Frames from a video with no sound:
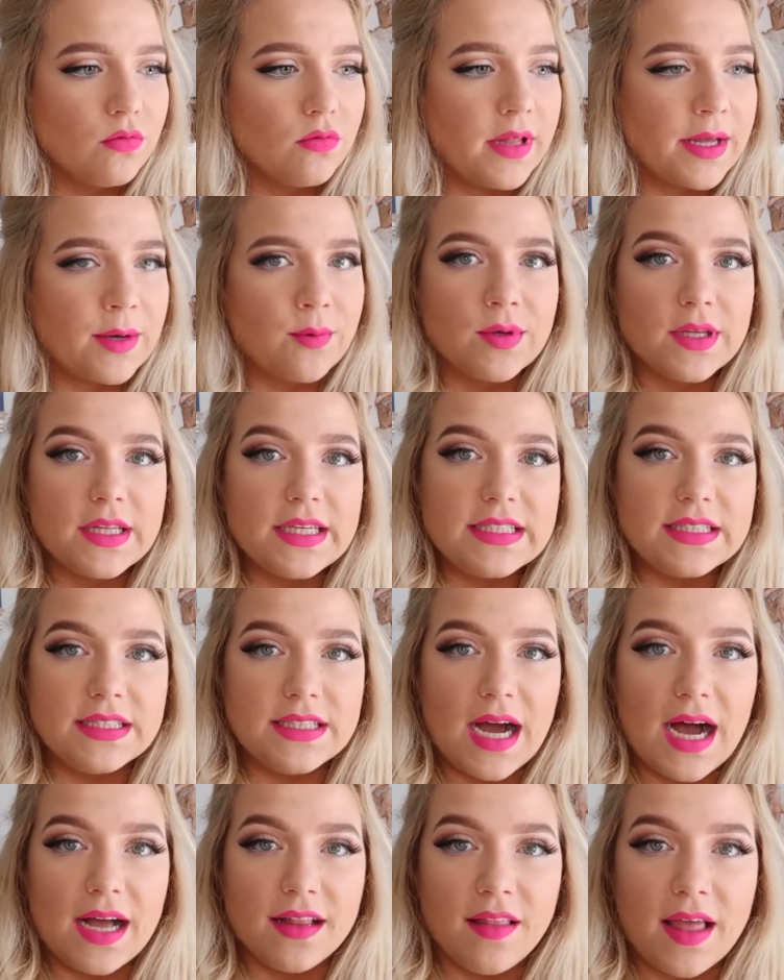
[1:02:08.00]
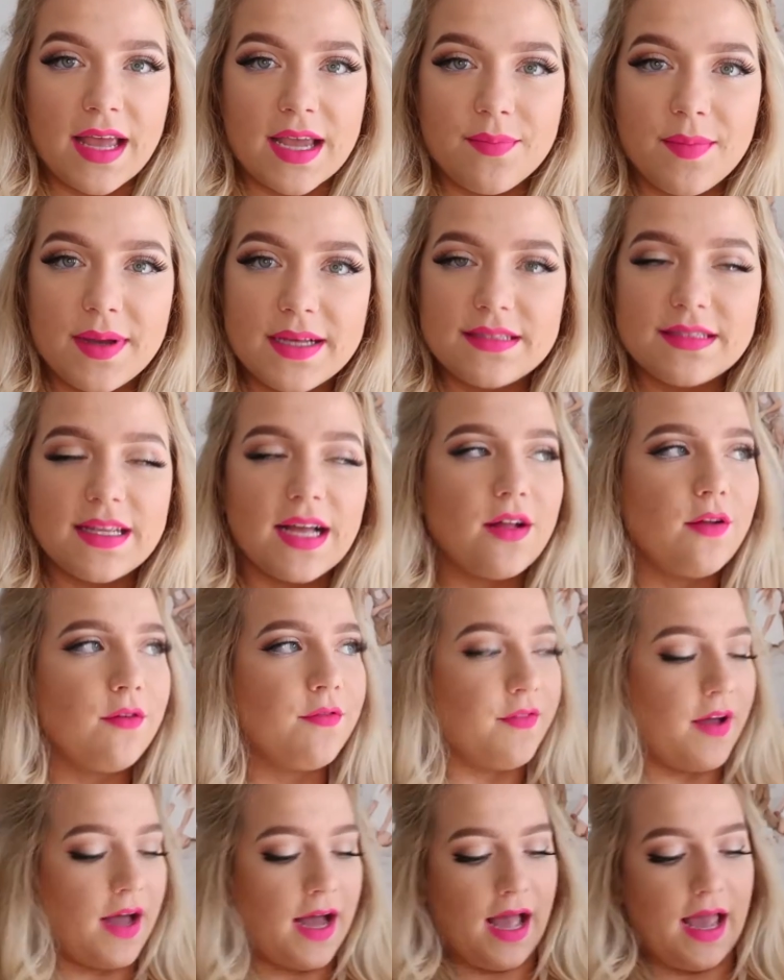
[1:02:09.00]
like really not like
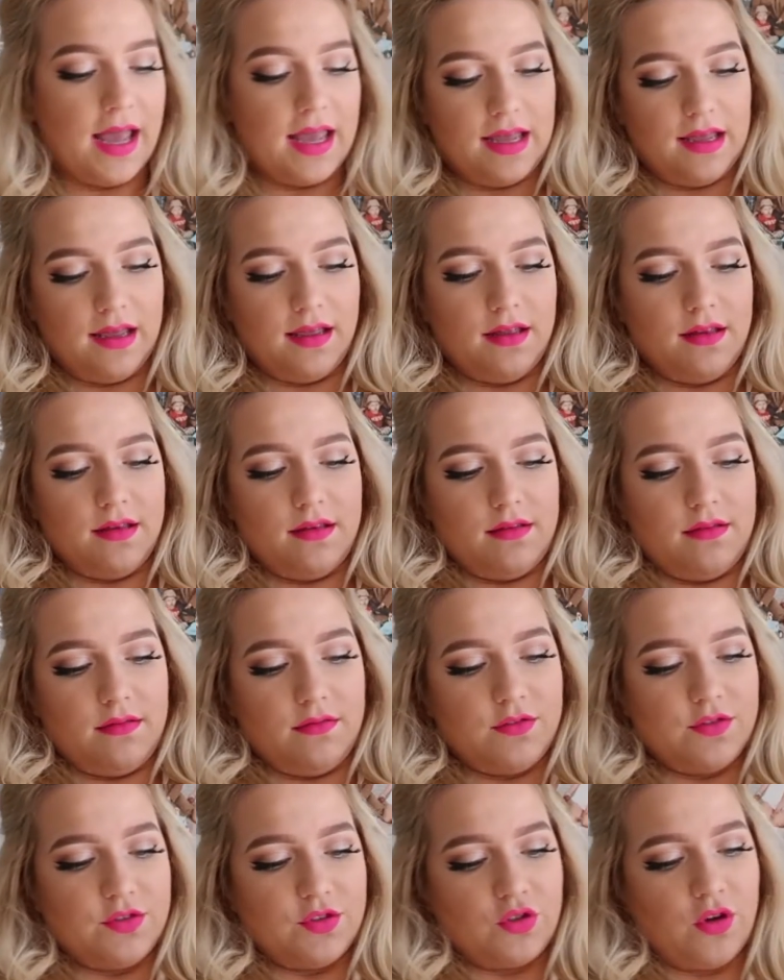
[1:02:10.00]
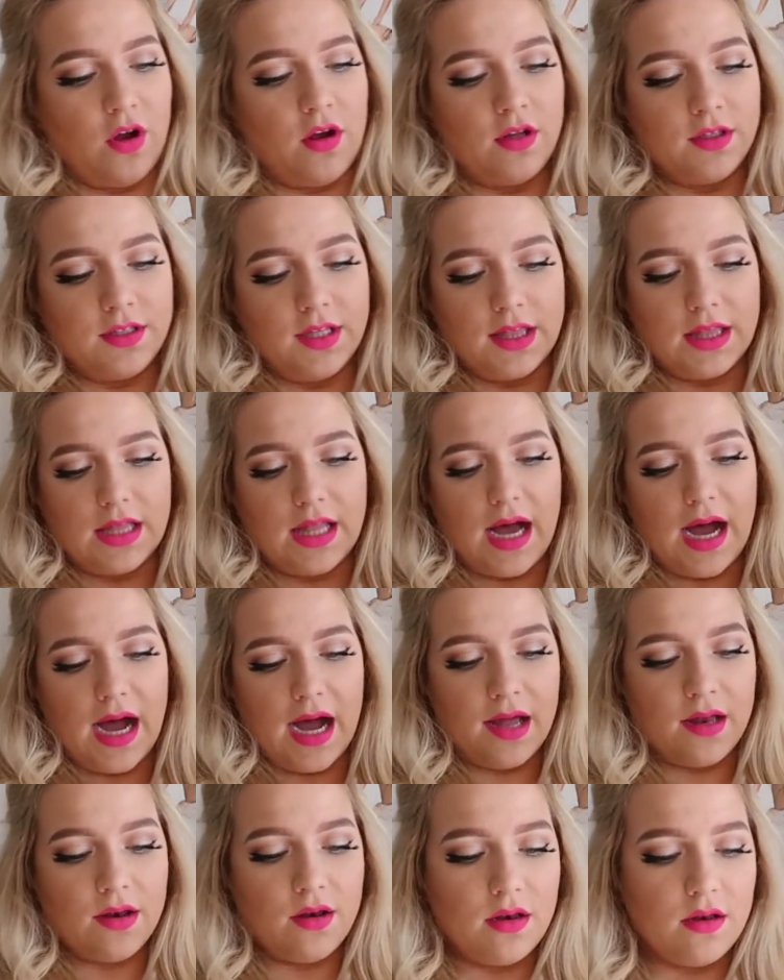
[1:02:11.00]
myself. I struggled a
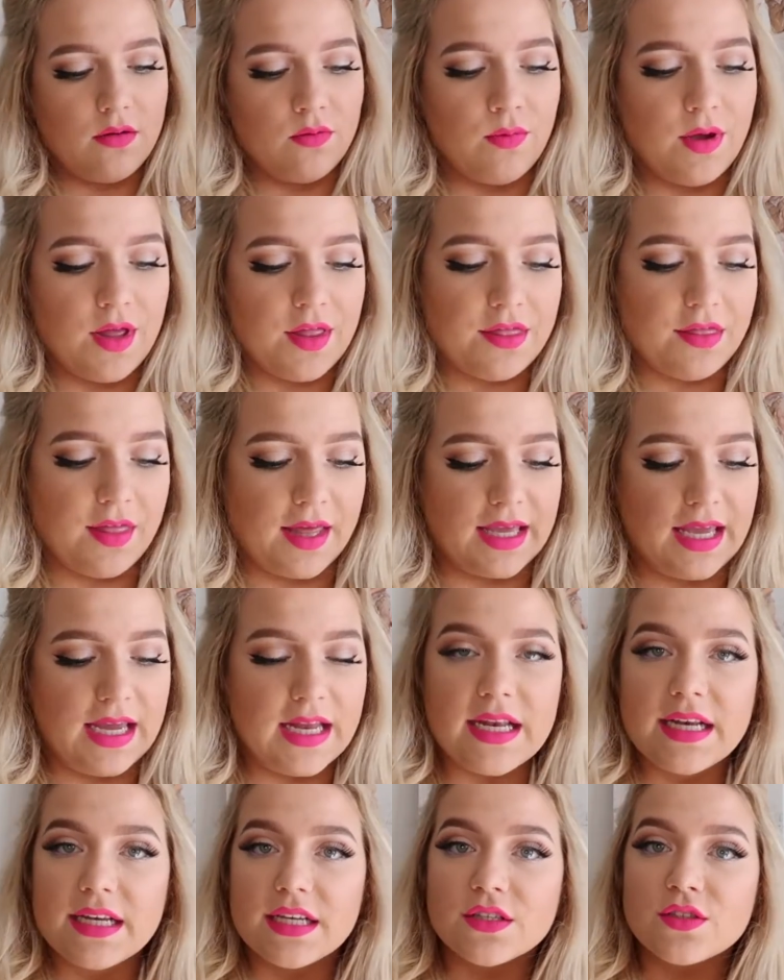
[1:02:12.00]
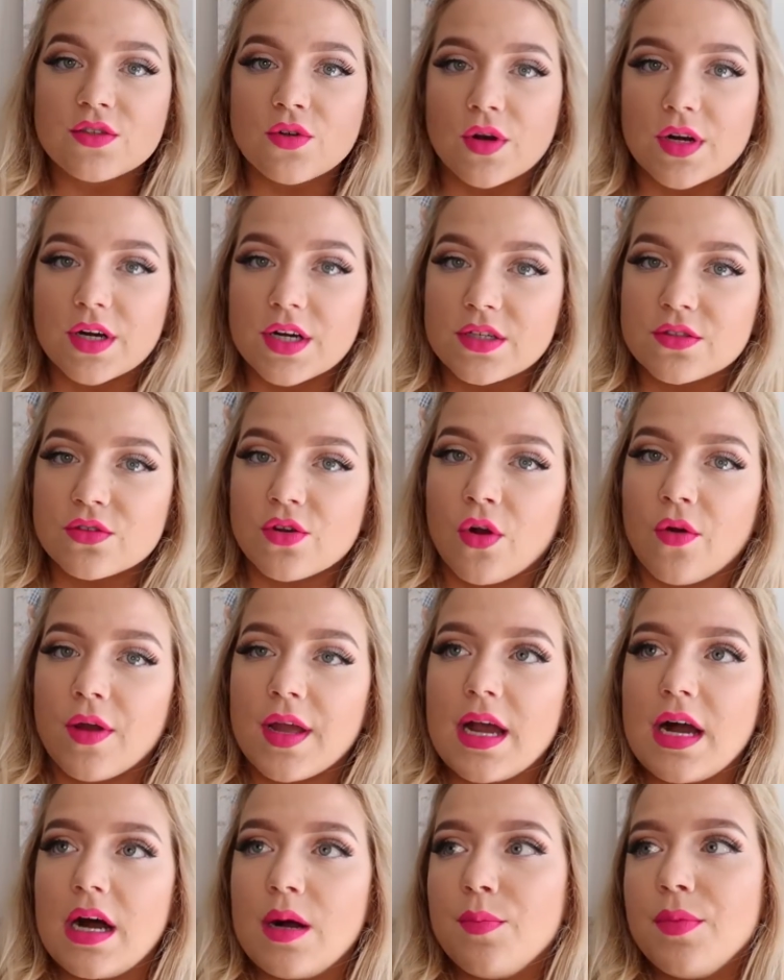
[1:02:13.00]
lot with like eating disorders
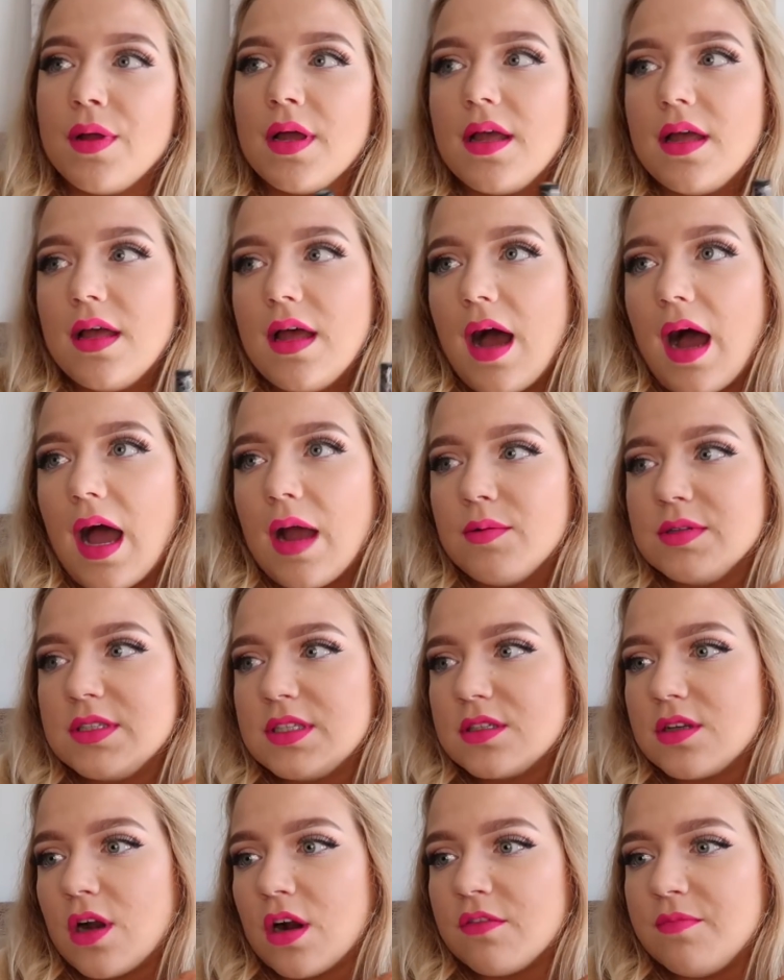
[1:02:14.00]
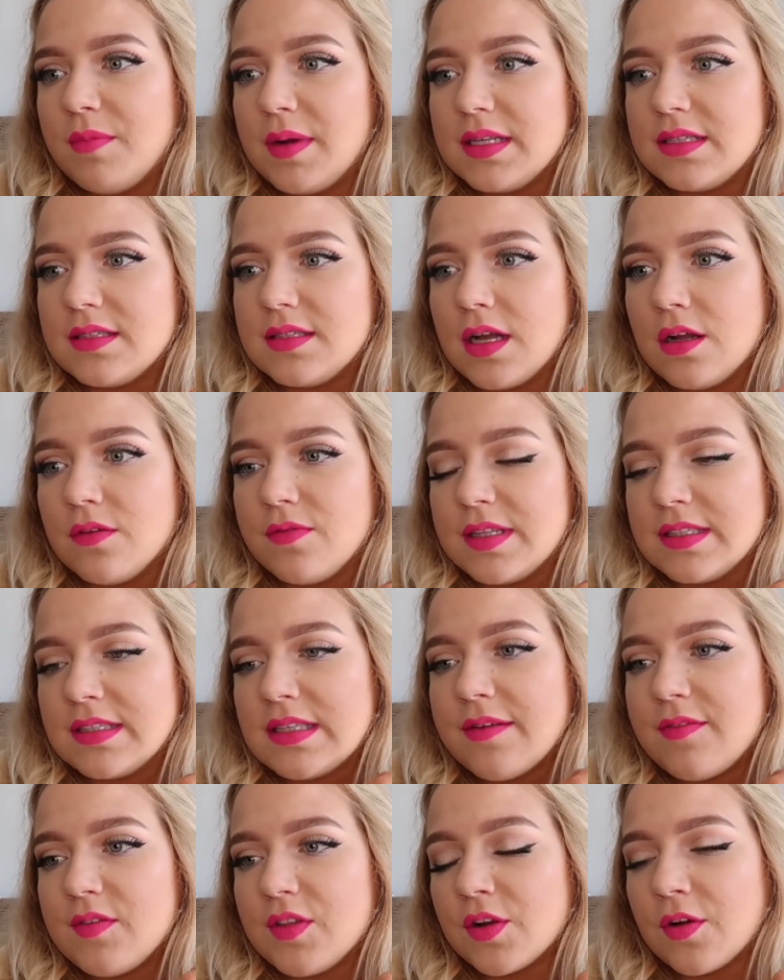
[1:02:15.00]
growing up. I would starve myself. In
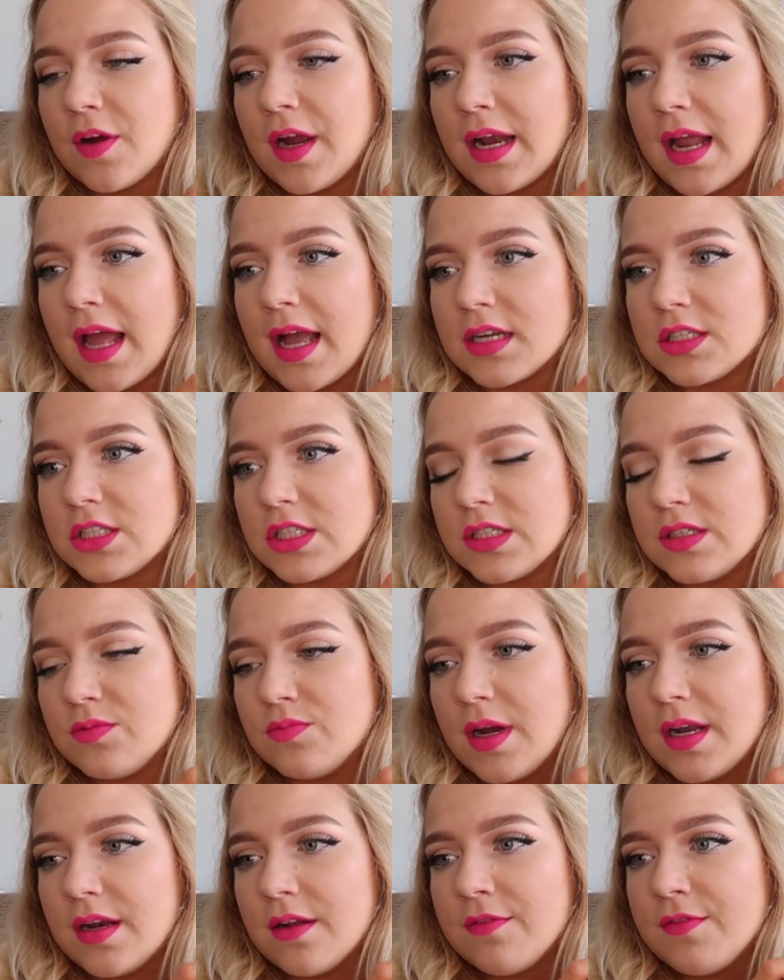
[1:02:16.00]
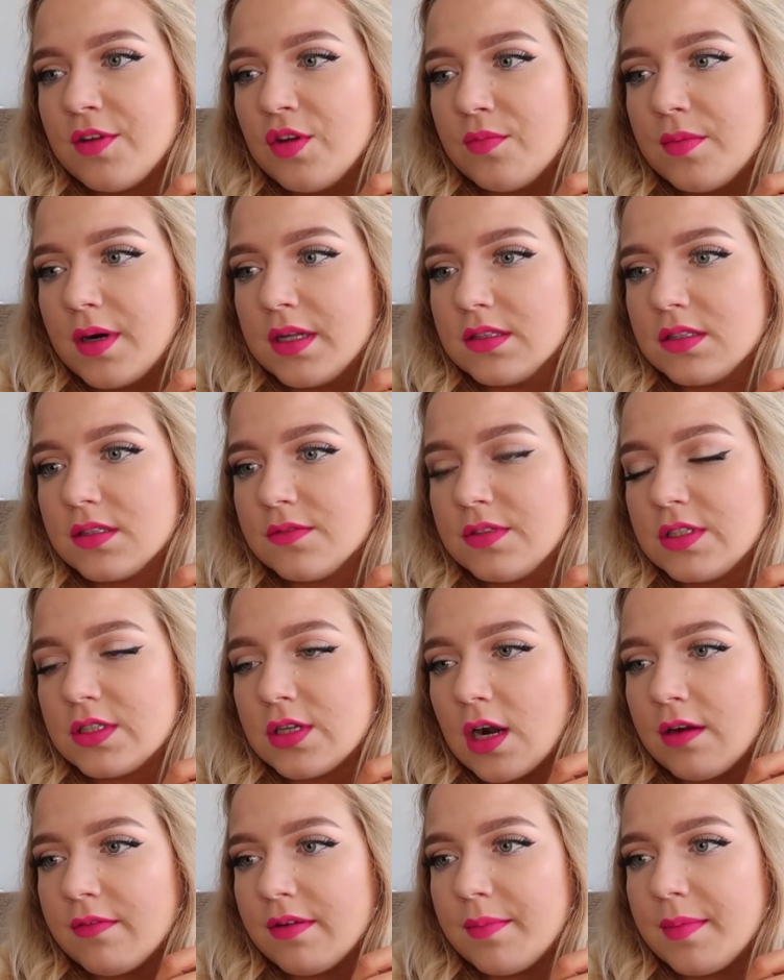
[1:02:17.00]
7th grade, I actually went a few months of
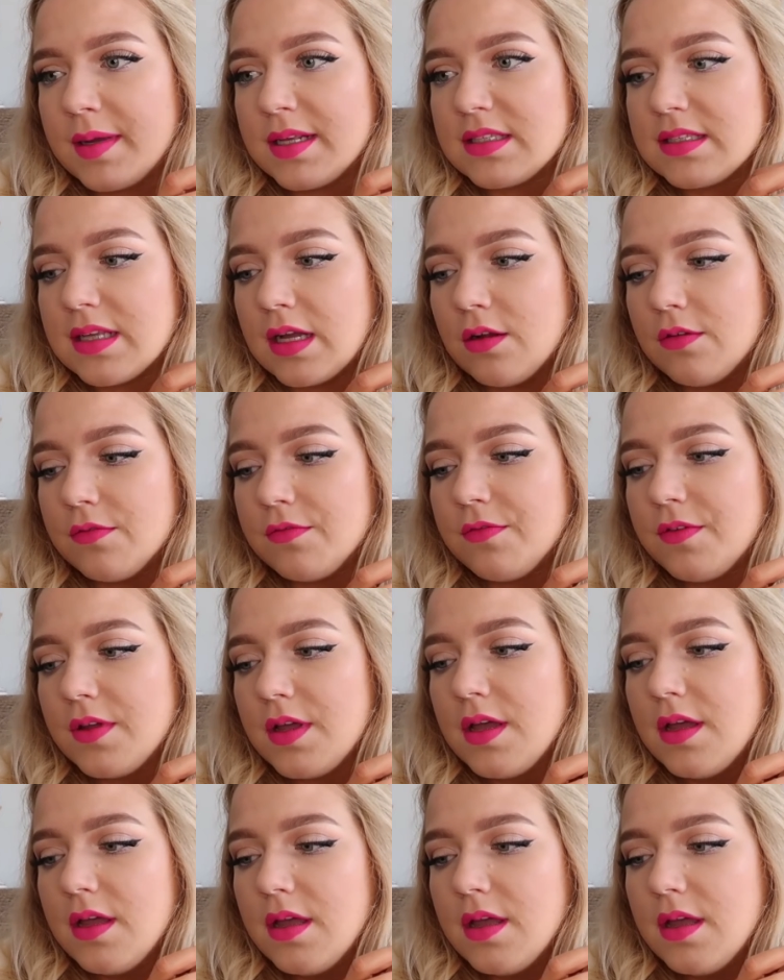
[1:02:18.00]
starving myself.